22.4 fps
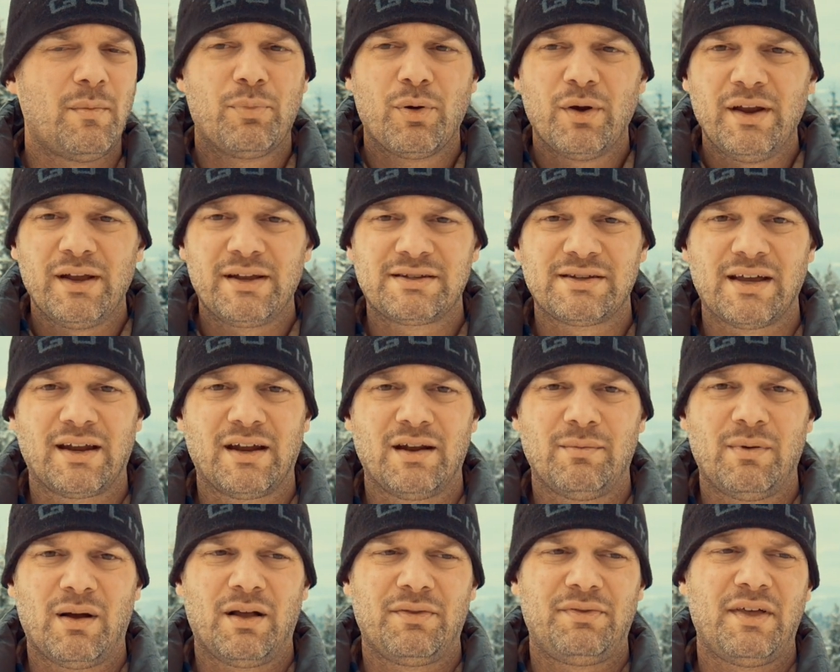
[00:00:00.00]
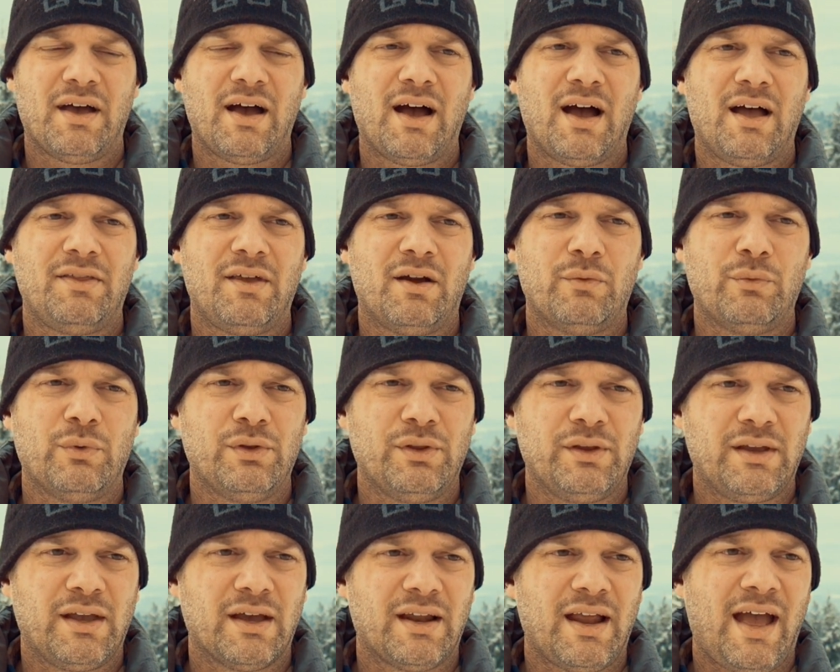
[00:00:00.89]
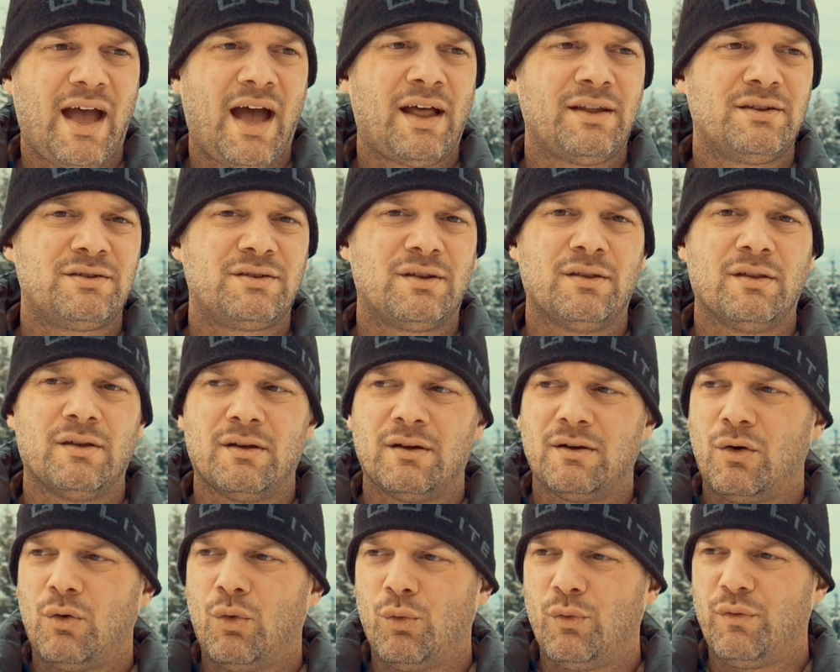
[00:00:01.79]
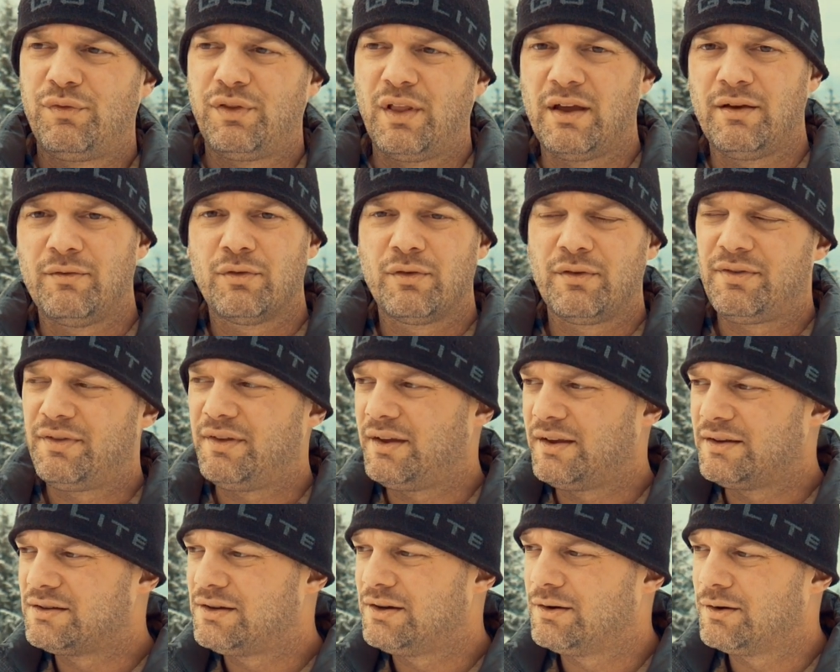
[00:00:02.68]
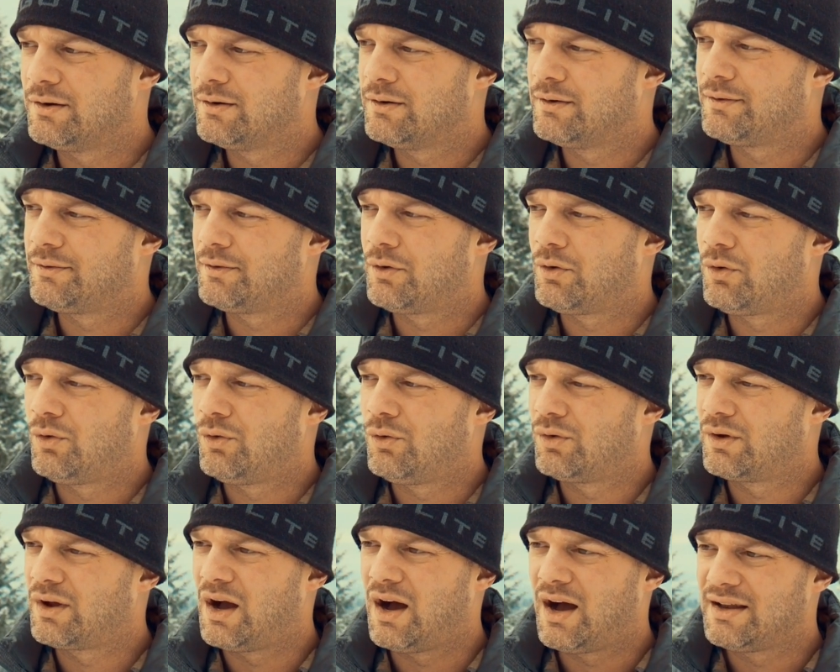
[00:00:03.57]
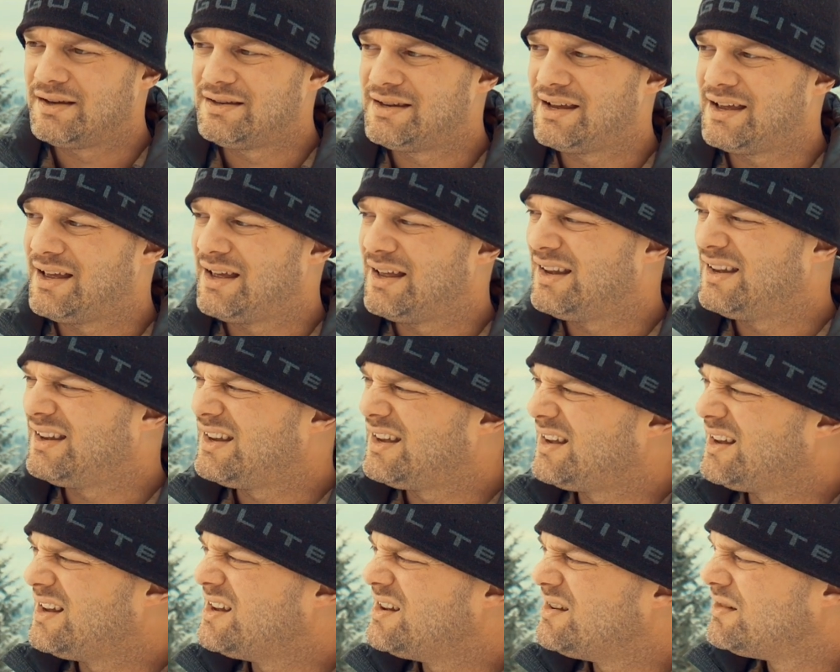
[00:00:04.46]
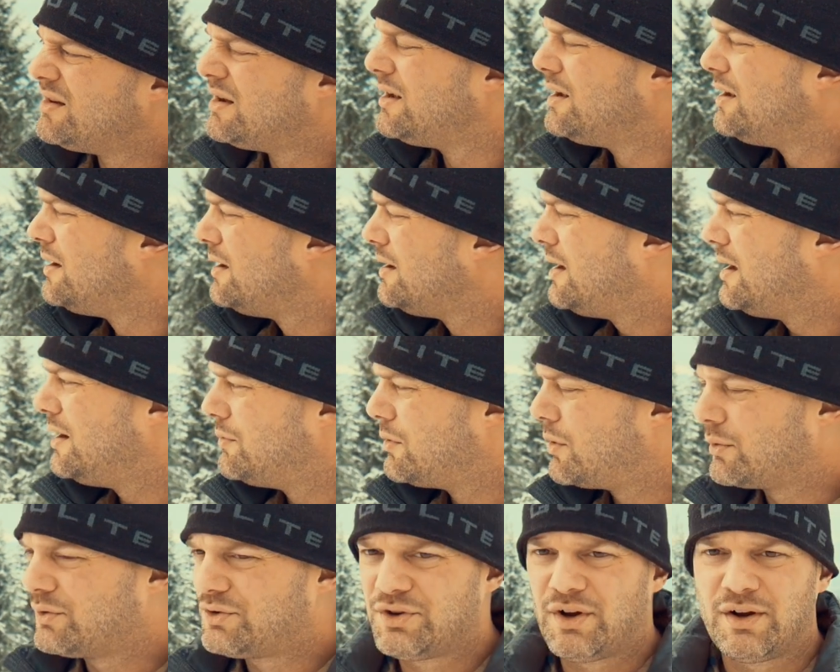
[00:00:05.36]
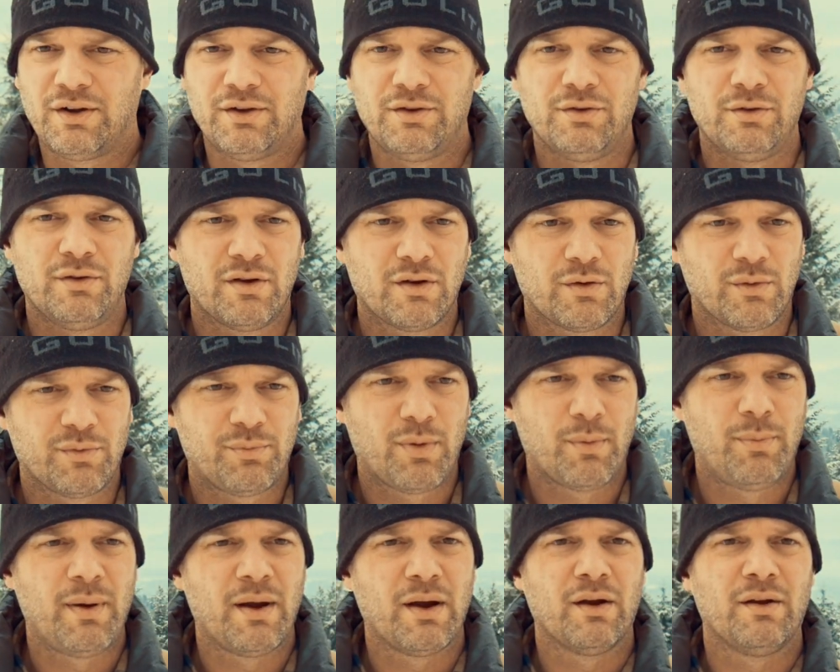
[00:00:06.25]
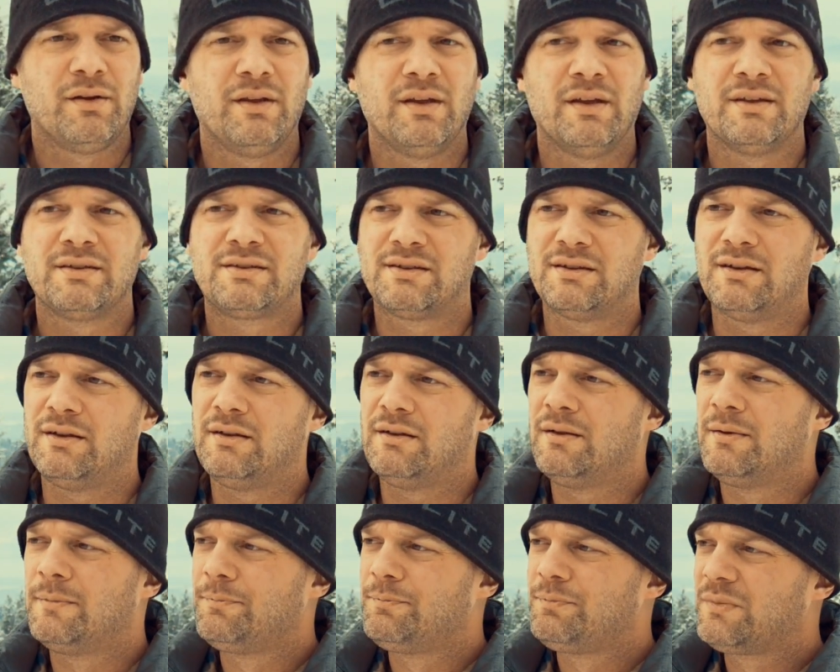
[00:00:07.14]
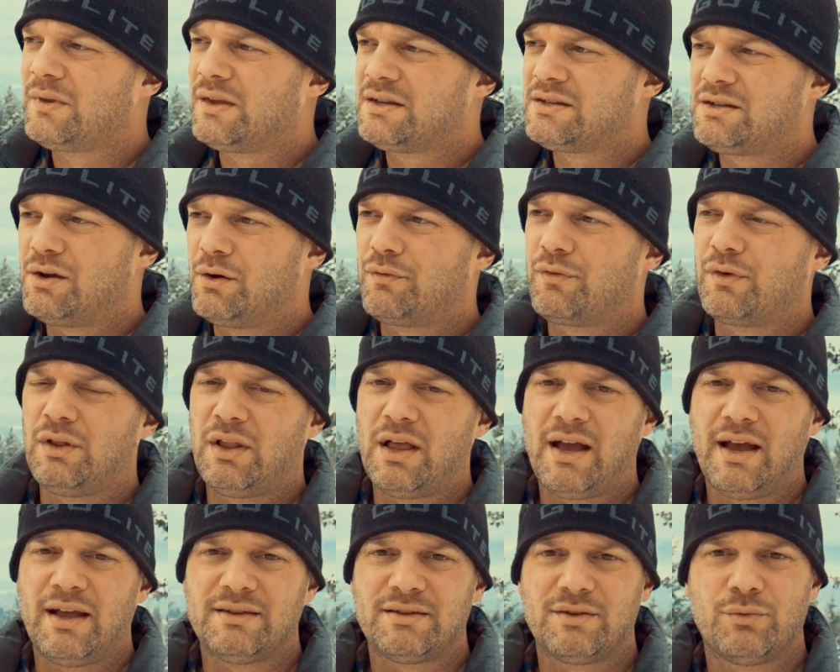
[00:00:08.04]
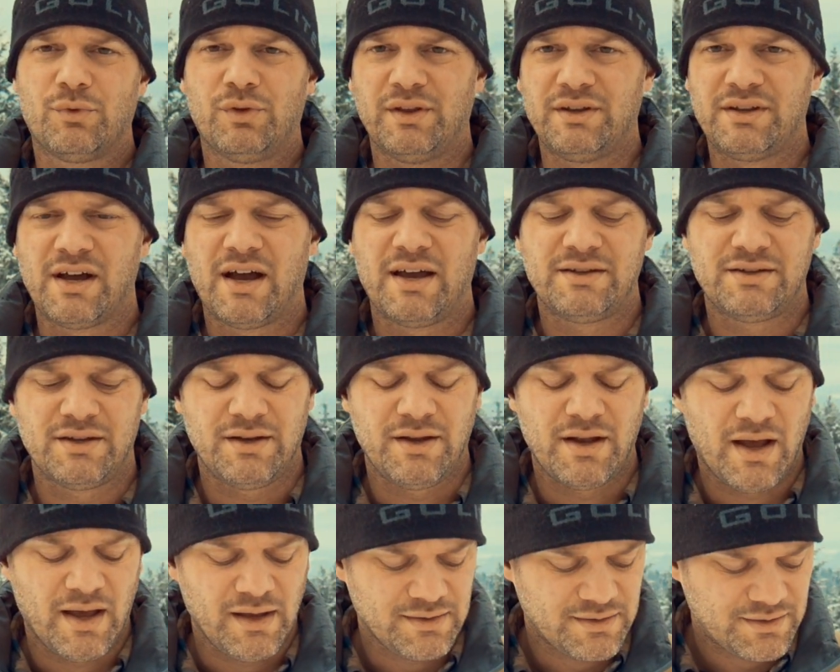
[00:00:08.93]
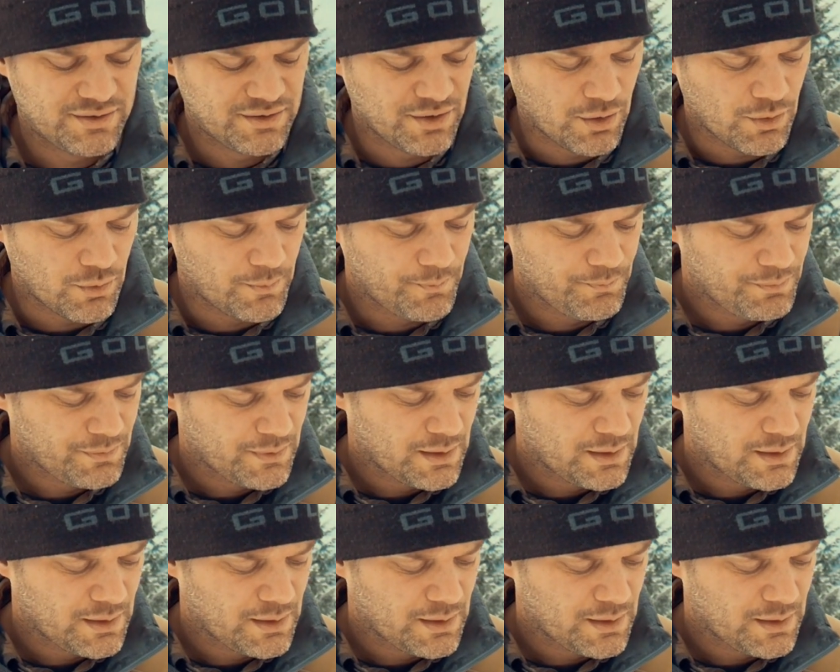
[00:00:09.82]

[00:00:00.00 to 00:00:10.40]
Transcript: I'm pretty excited about that. That really kind of adds to the whole flavor of things here and the whole content and and what we're trying to do here with preparedness and self-reliance. It really ties in nice. So.